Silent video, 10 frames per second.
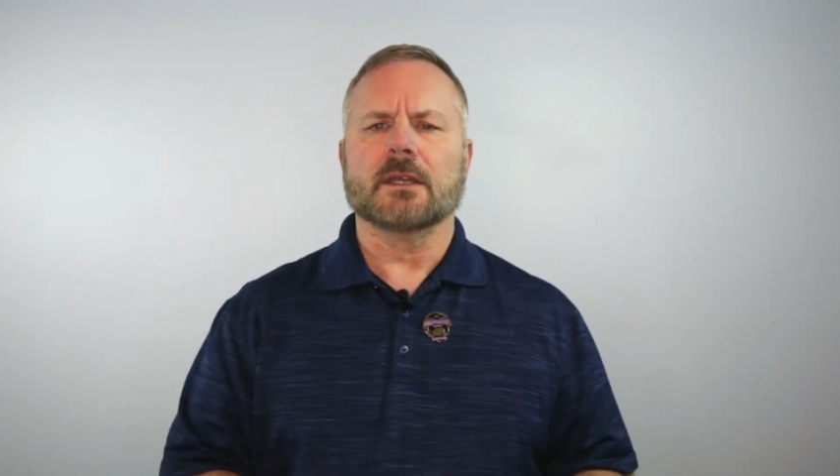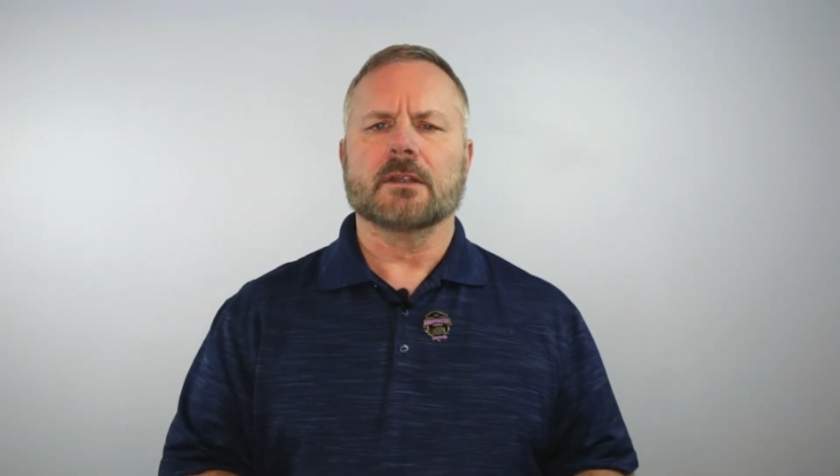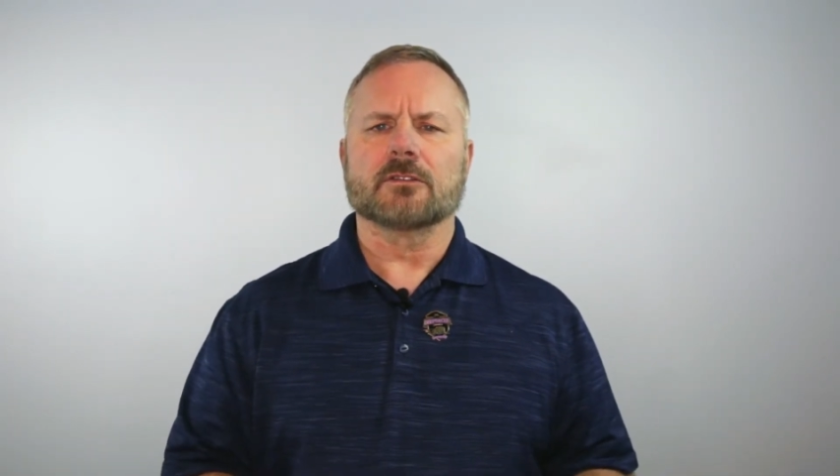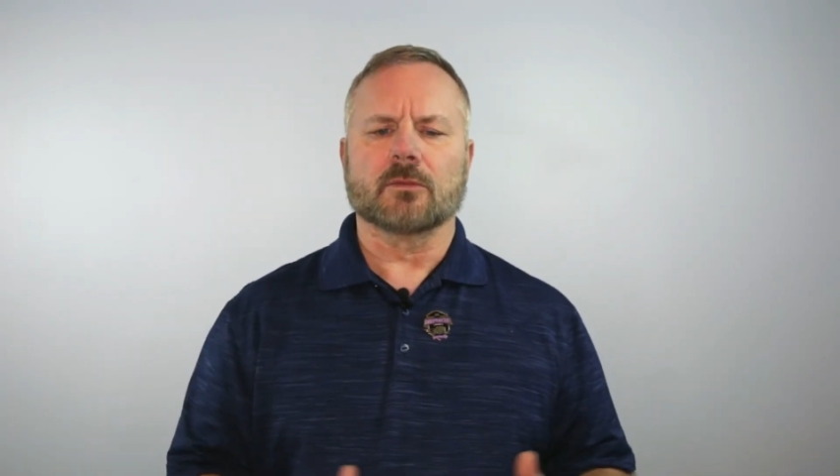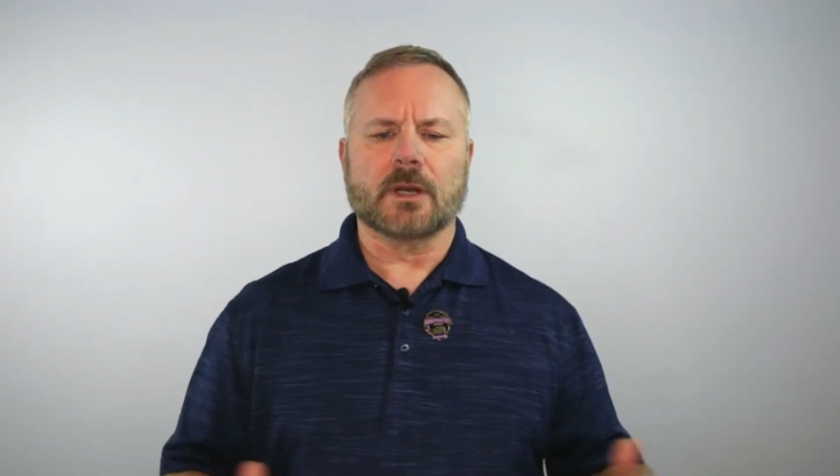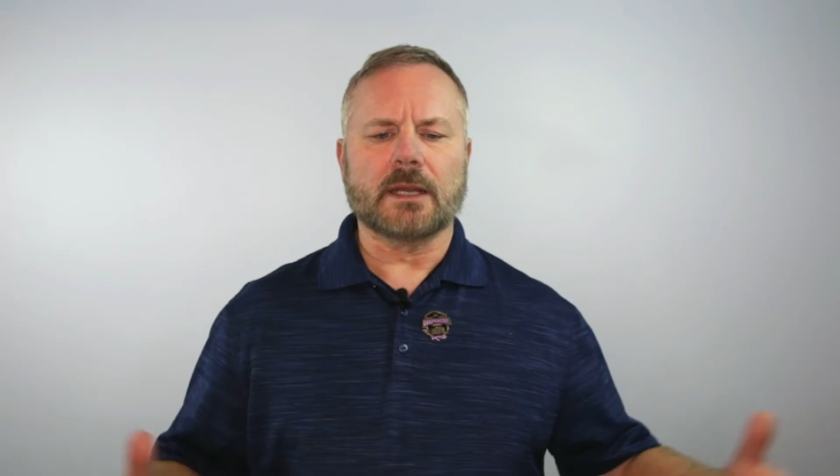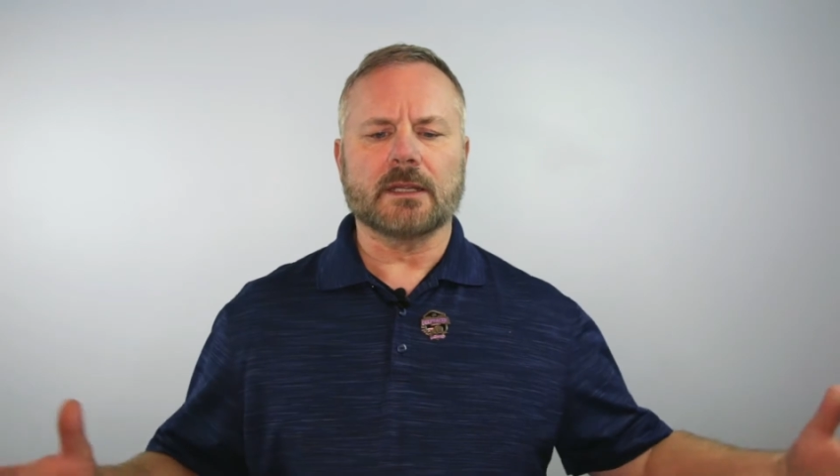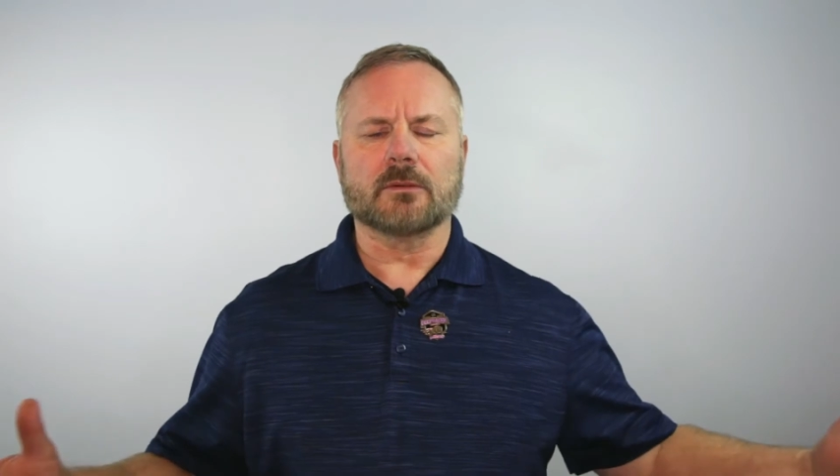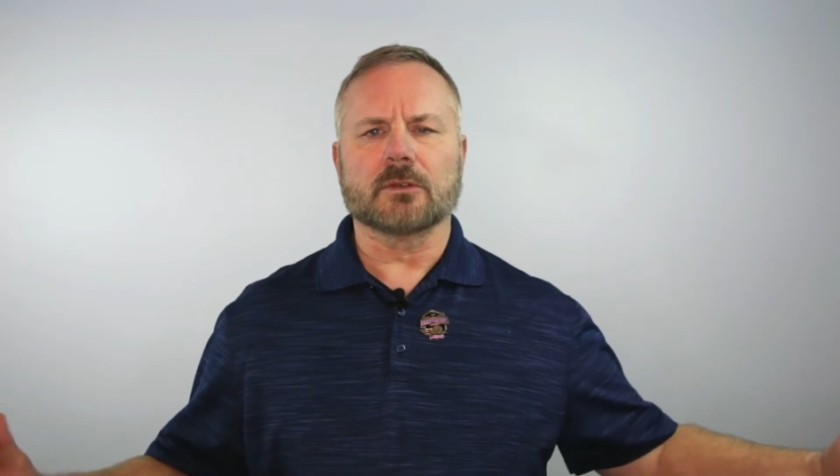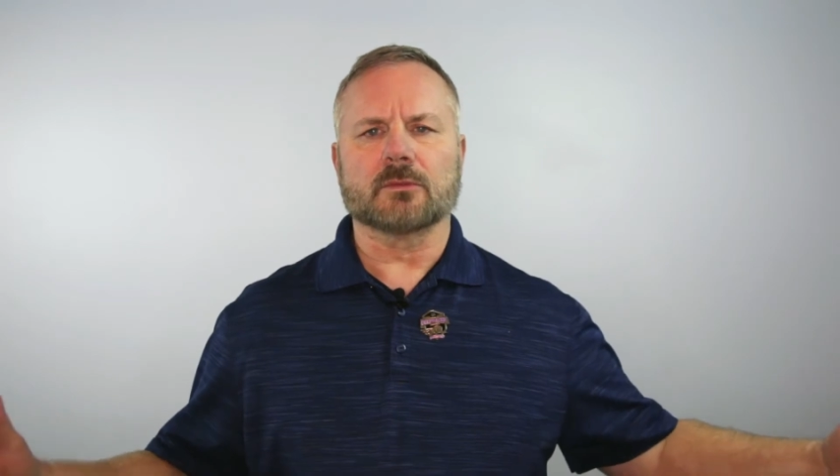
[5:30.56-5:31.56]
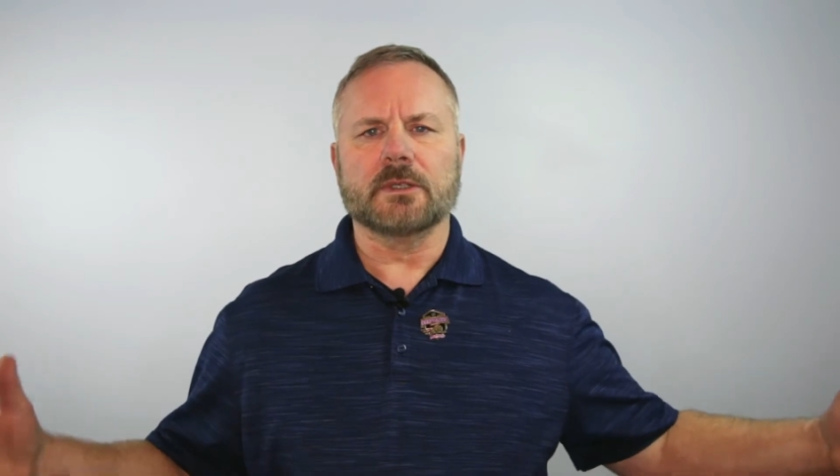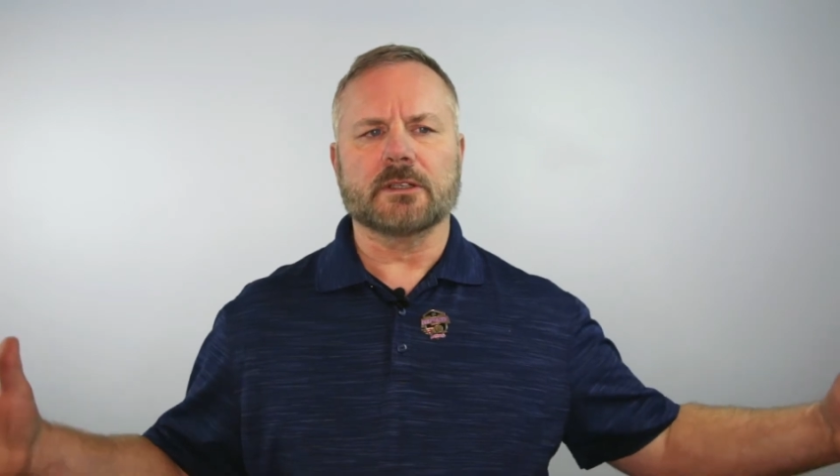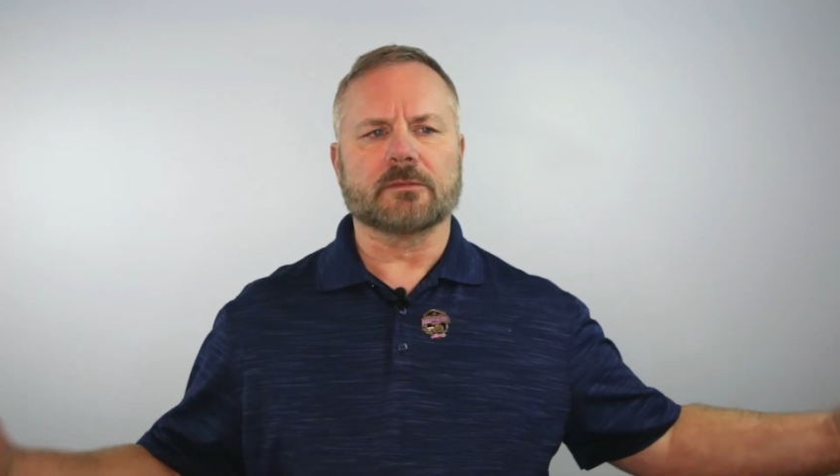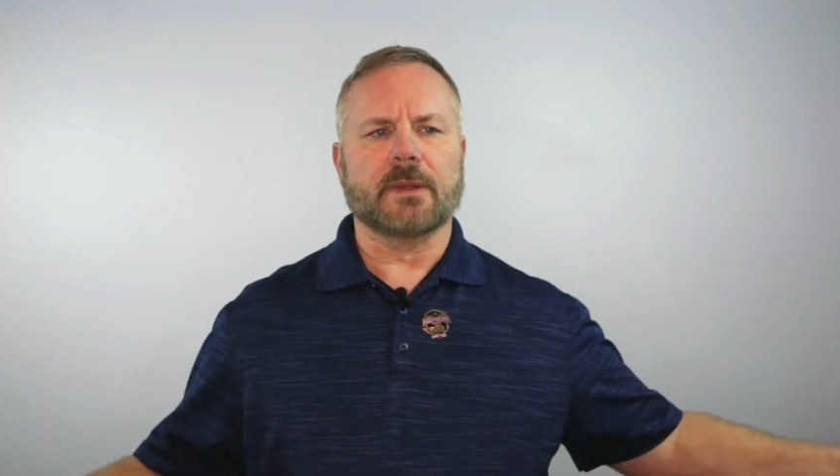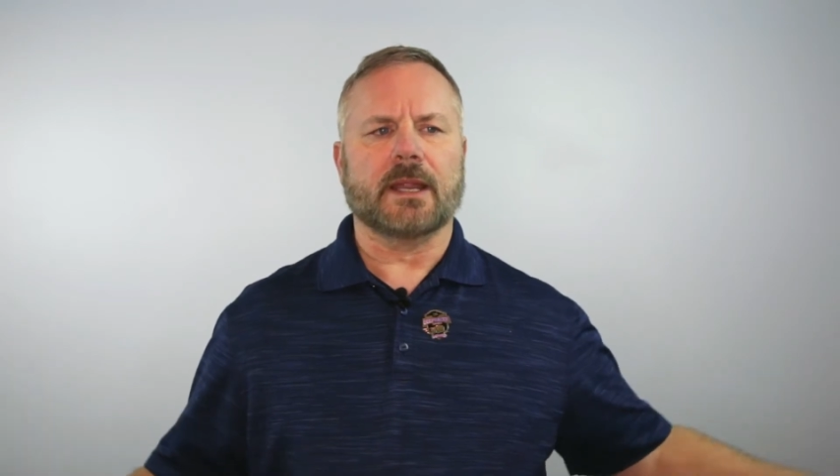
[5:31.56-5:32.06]
So what I did was we
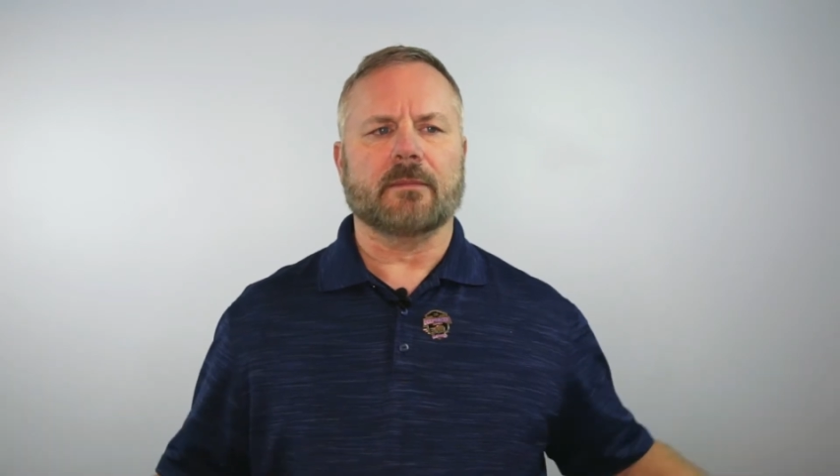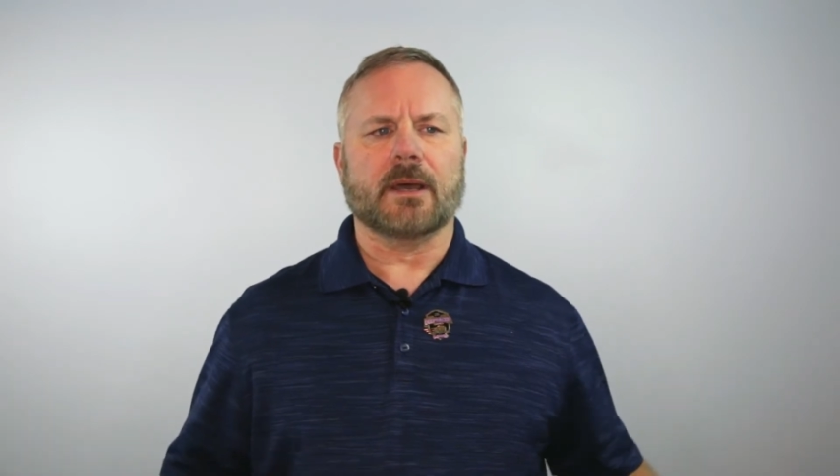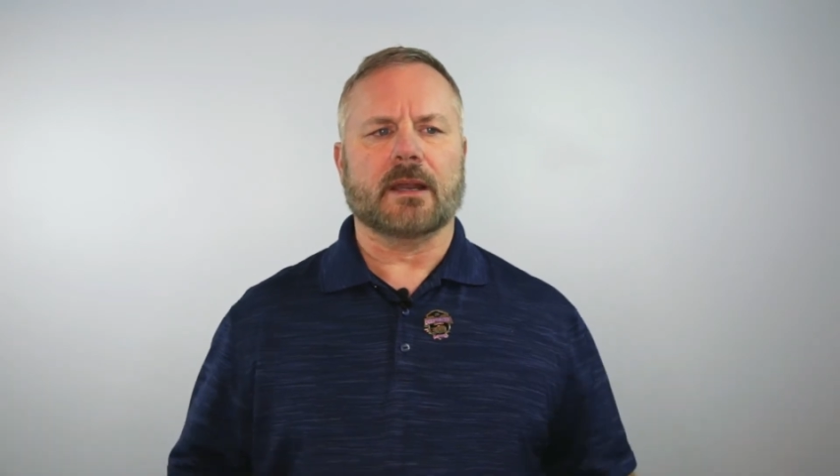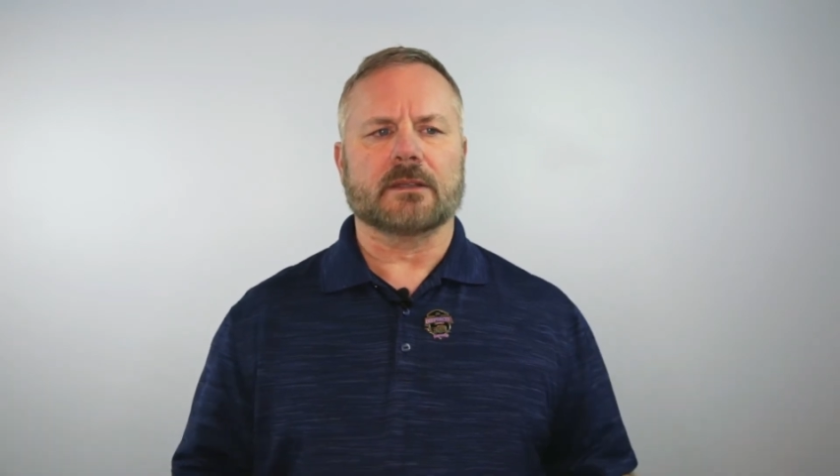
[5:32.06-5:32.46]
just made about